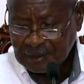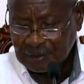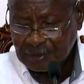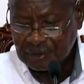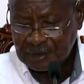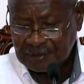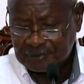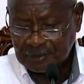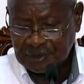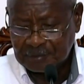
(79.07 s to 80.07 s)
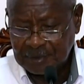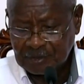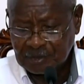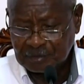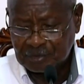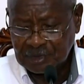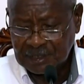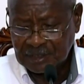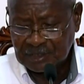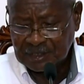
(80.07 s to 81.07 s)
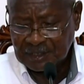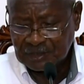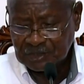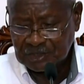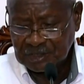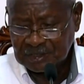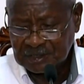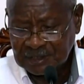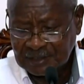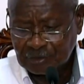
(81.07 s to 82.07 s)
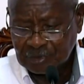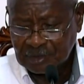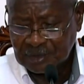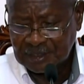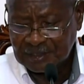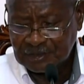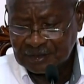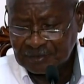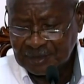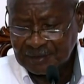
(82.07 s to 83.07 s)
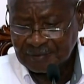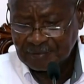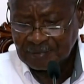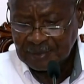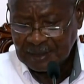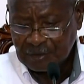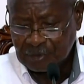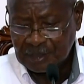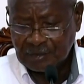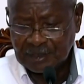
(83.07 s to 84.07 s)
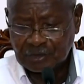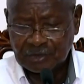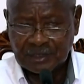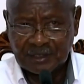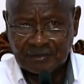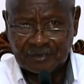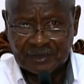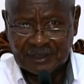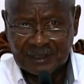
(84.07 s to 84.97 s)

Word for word: only for the period between 1996 and 2007 when they were totally defeated.